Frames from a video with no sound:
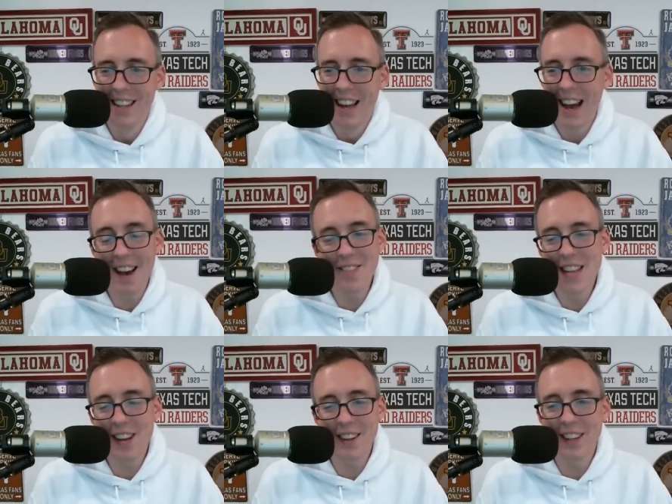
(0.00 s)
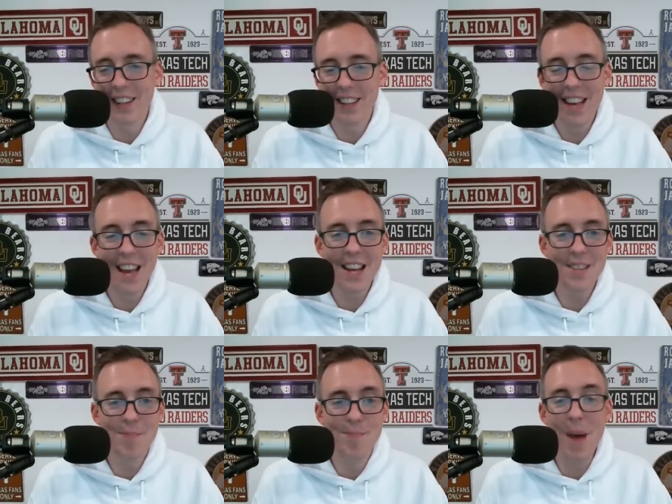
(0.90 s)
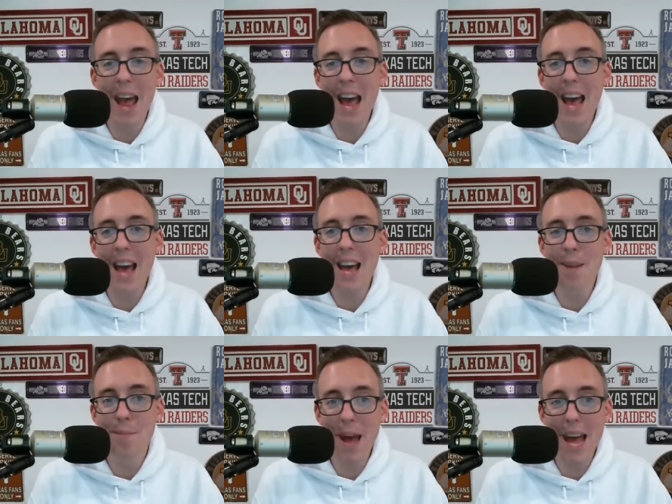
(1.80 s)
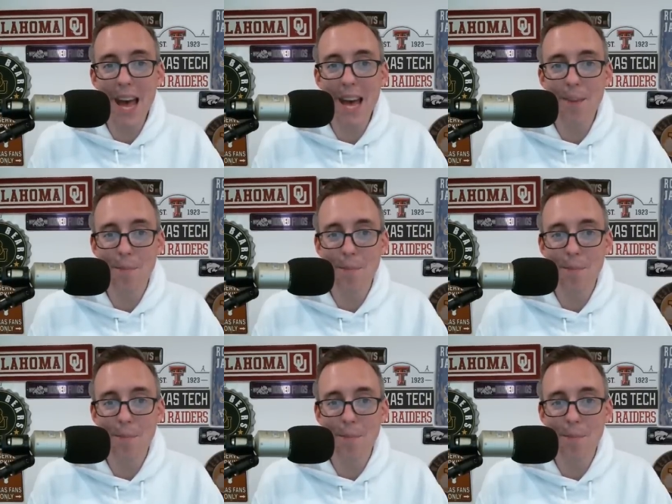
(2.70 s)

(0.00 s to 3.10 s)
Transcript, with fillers: I'm telling you, it is bad, bad,